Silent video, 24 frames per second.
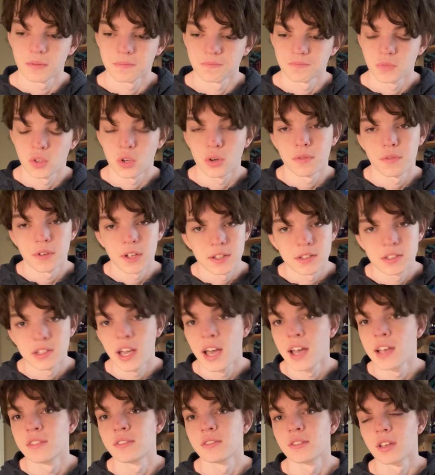No offense,
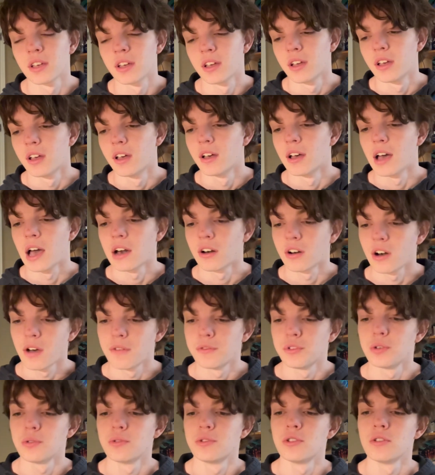guys. I love
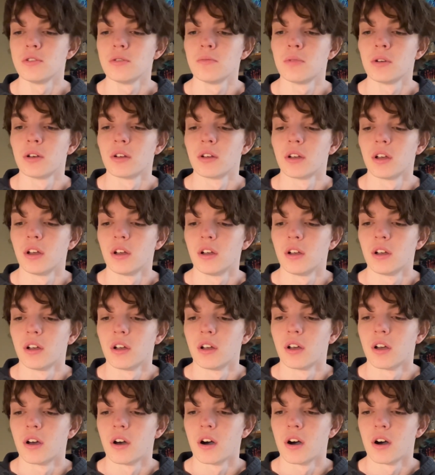YouTube,
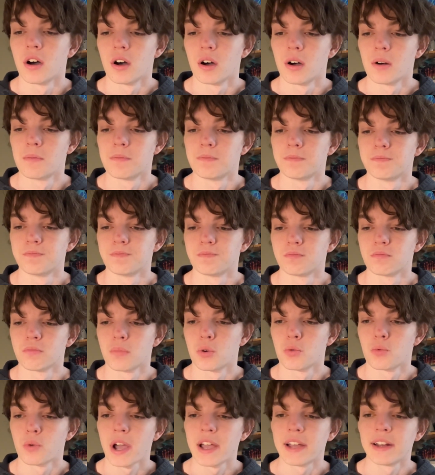but
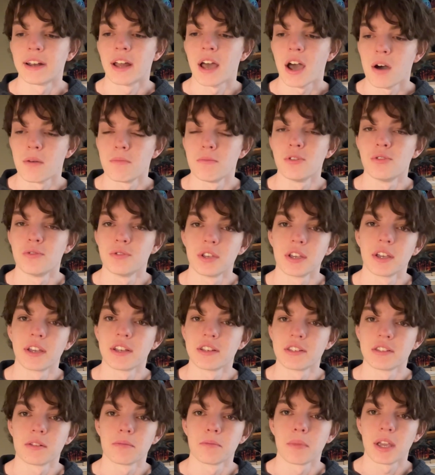right now, music is
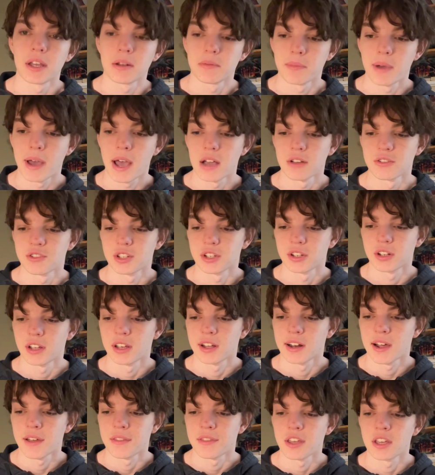the main passion, and
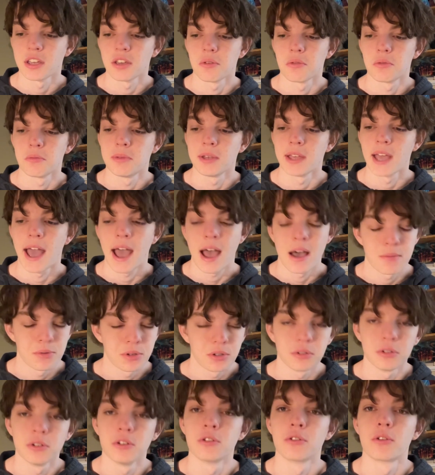I think it would be
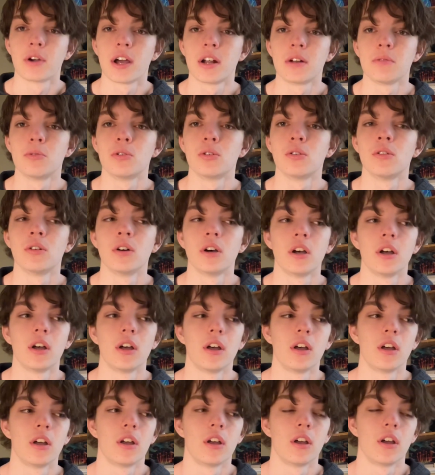absolutely incredible.
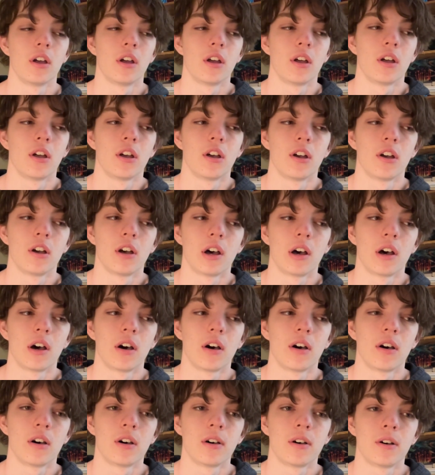
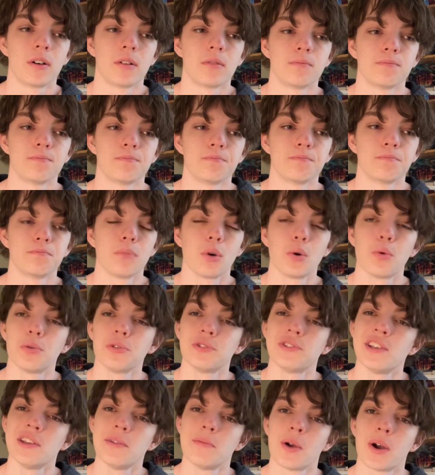But we'll
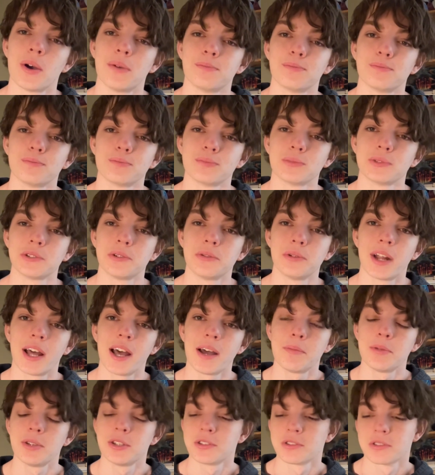see, bro. We'll see what
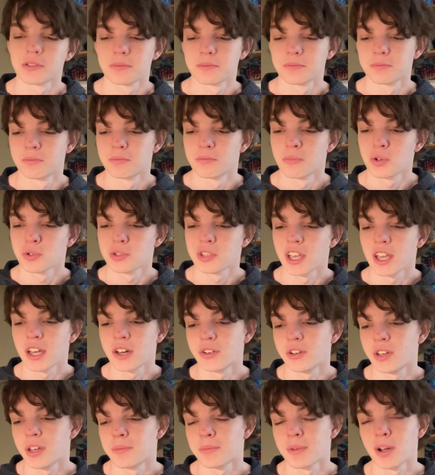happens. Most
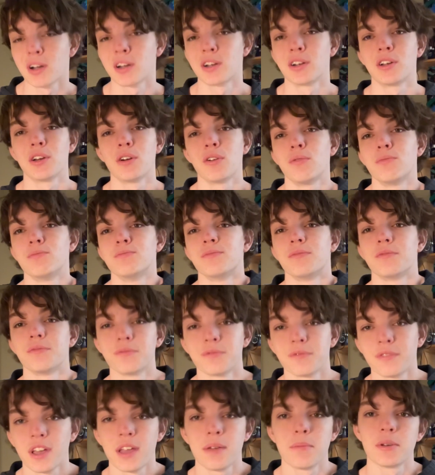likely, I'm not gonna go
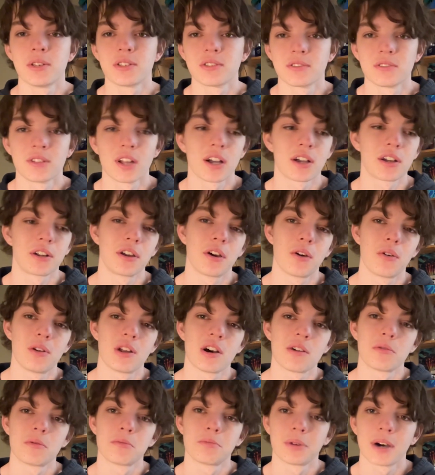famous, not gonna go
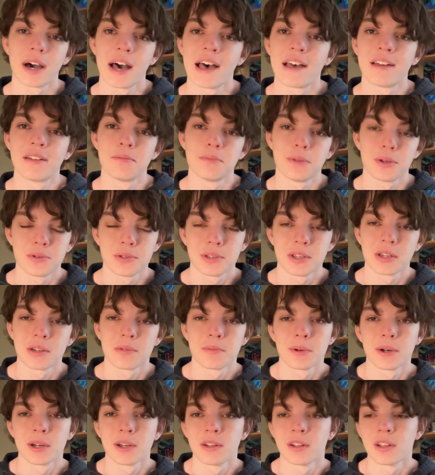double plat in music,
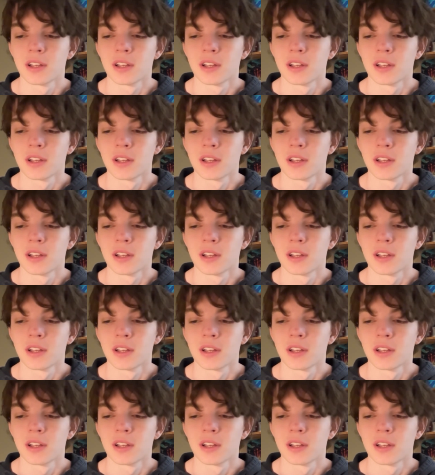but